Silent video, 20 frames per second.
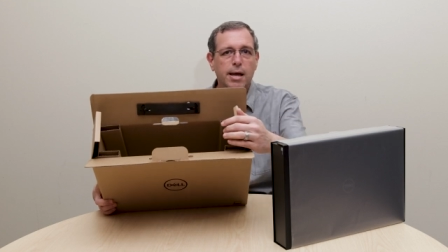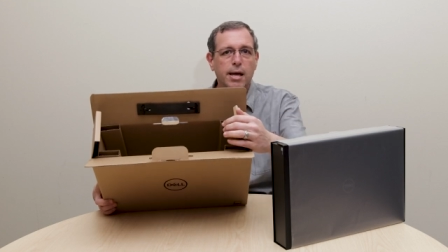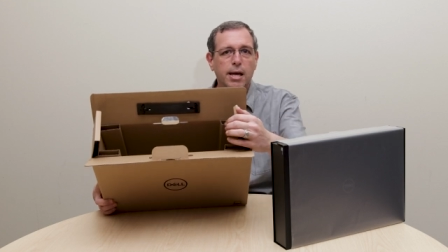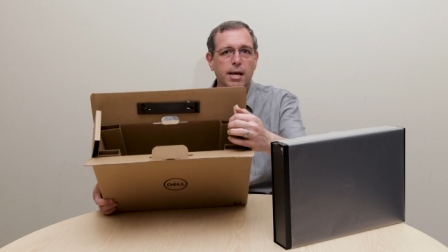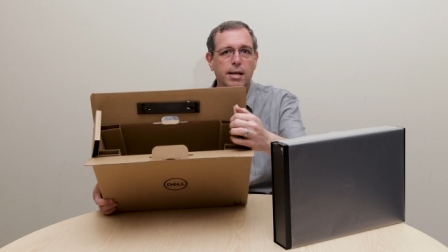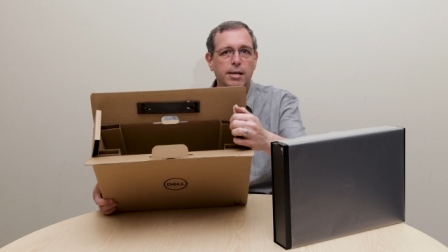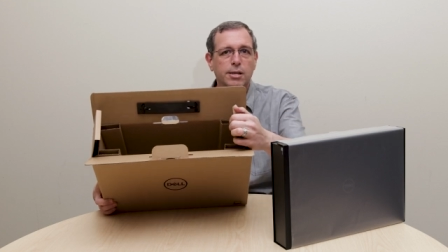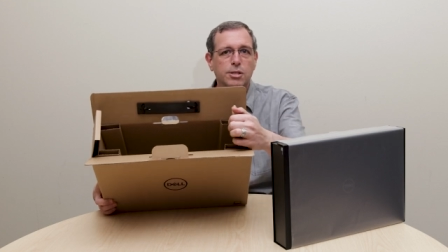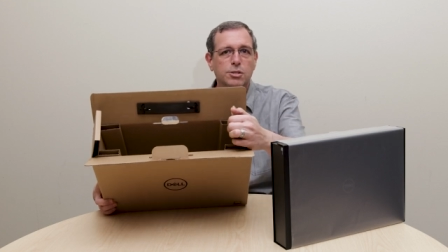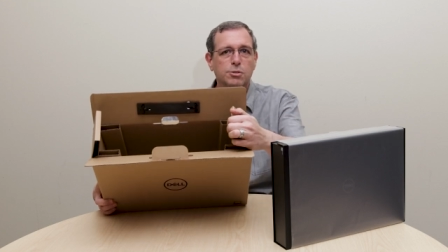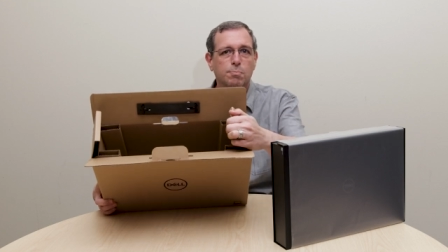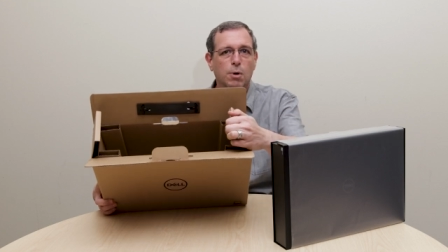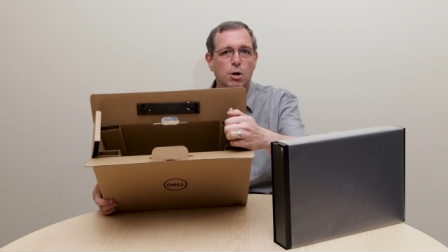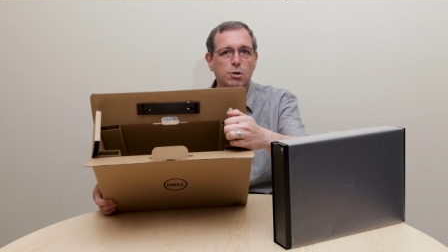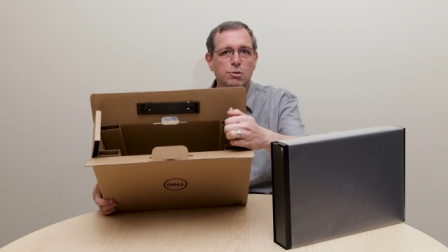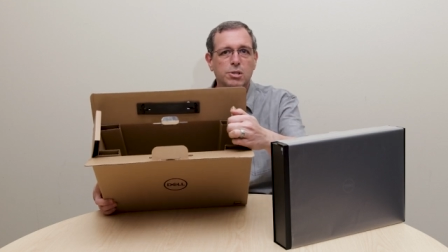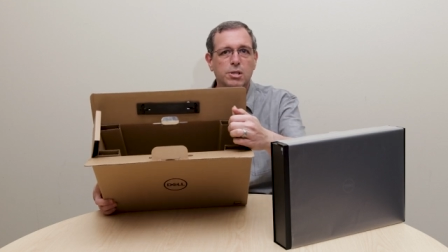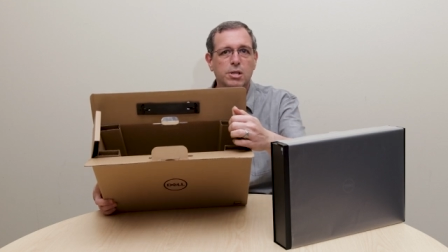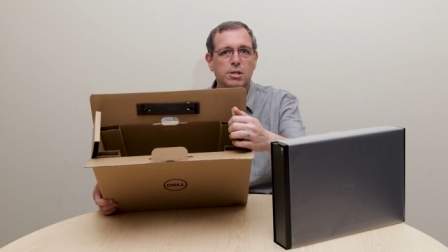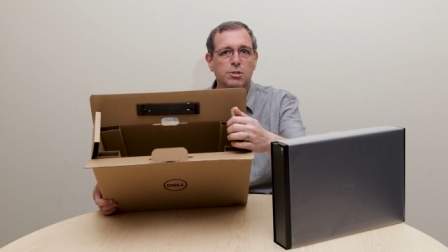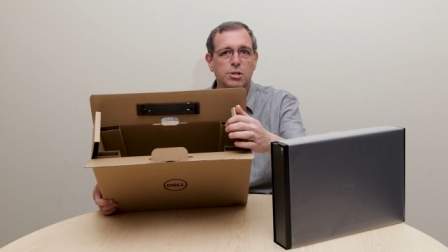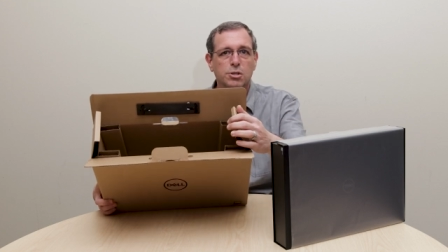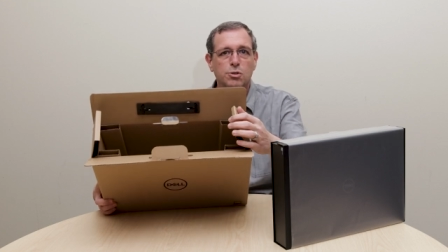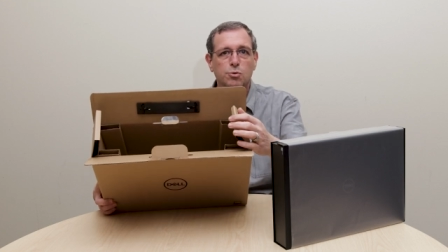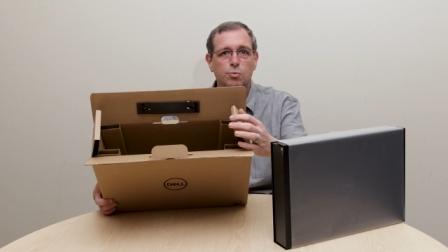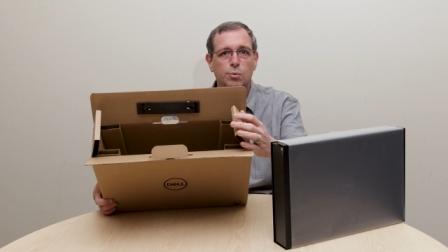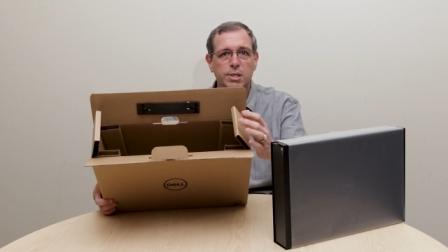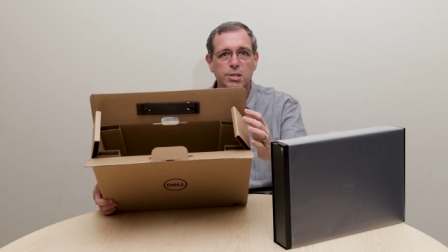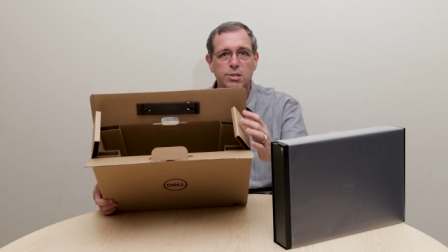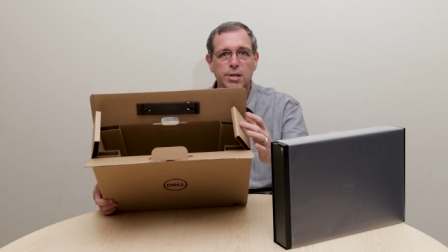It is mostly
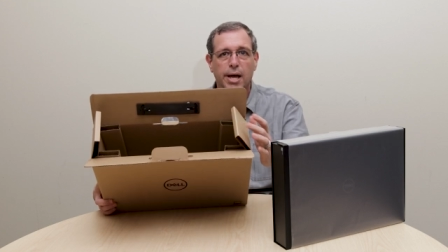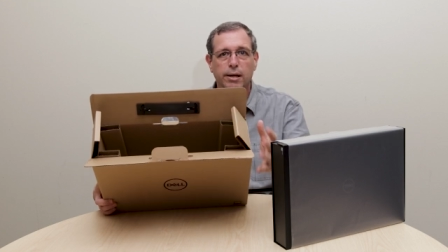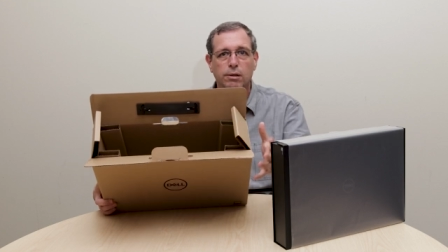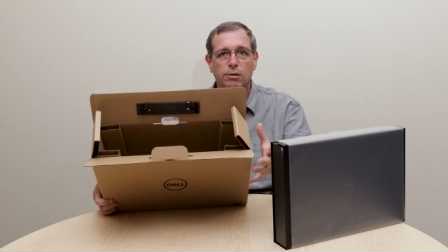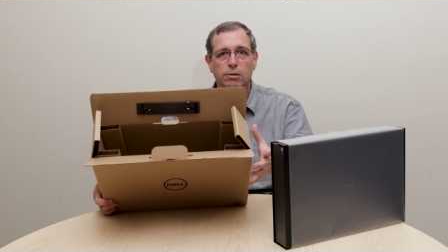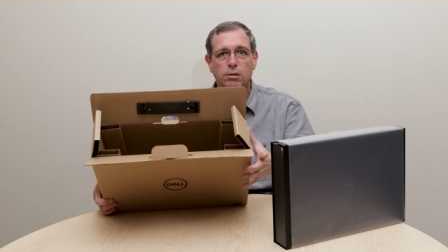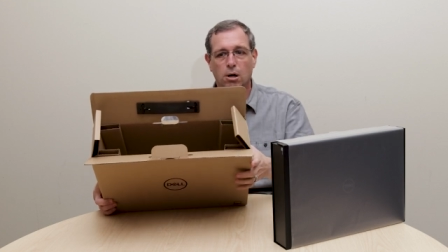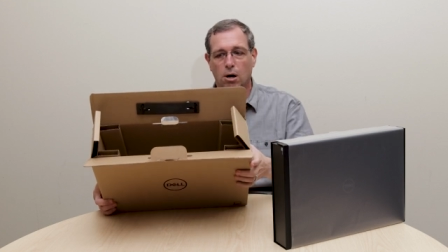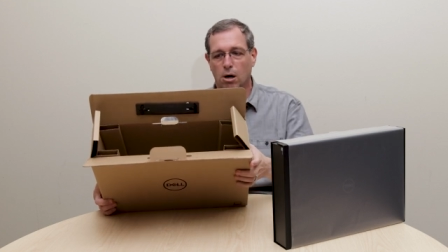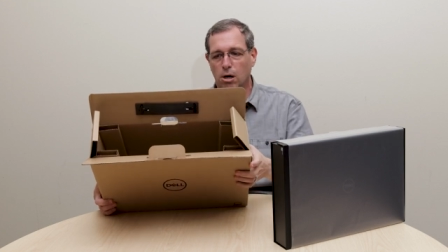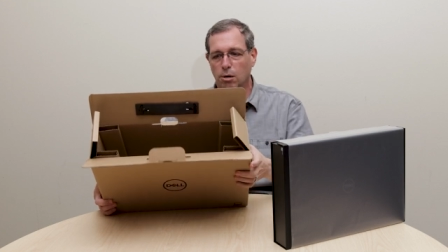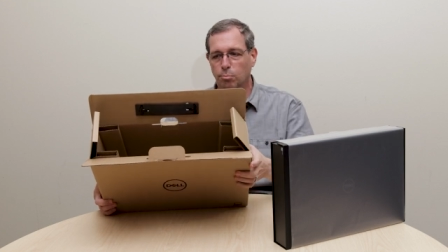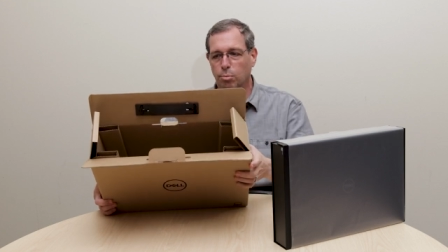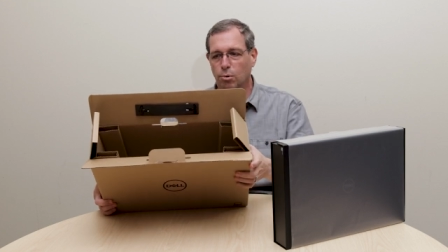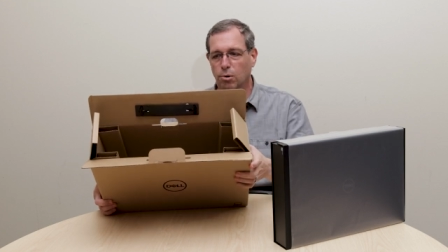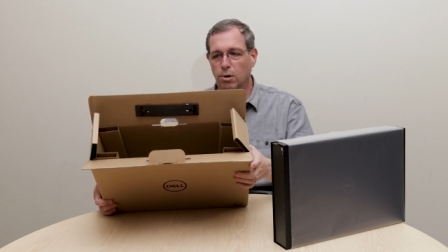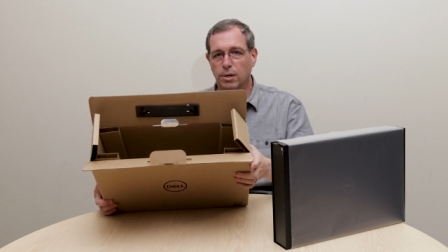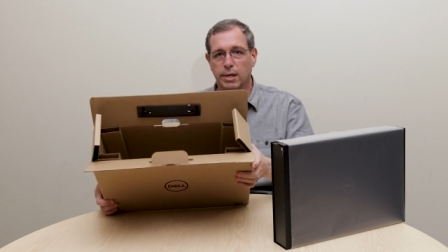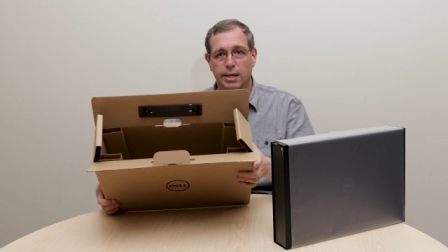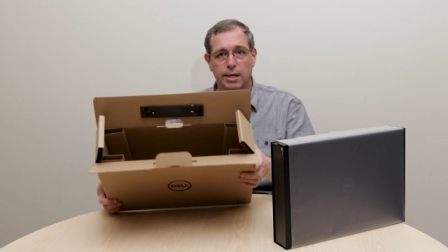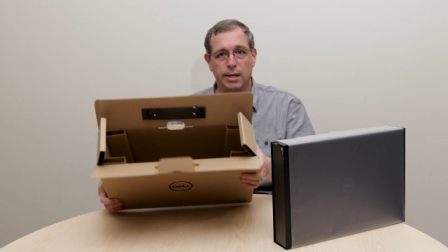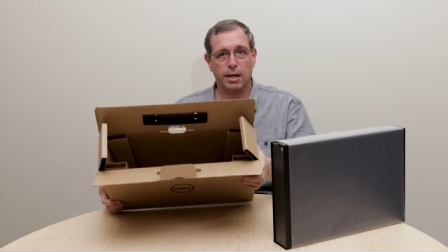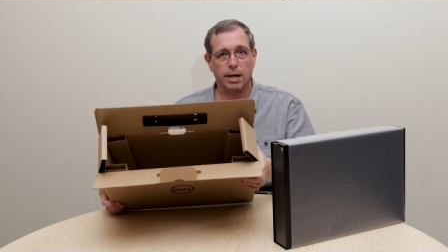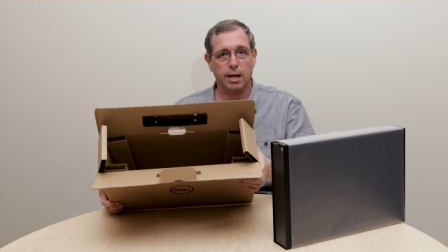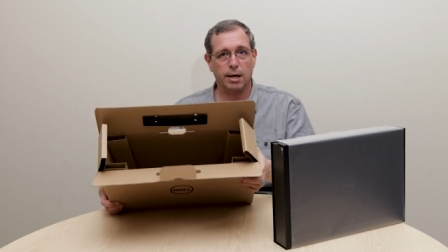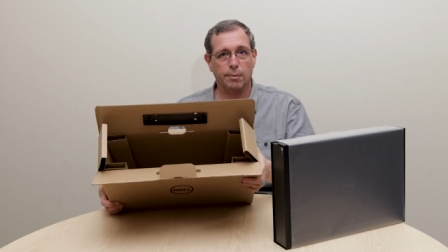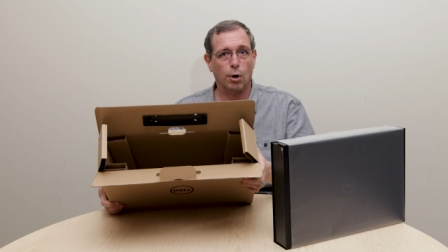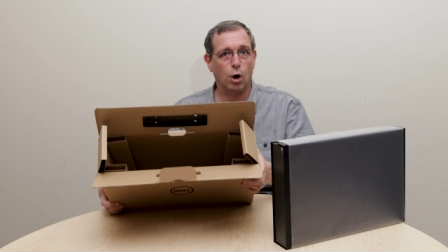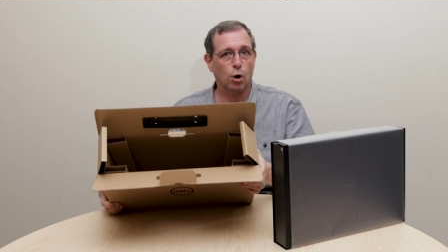just recycled cardboard uh,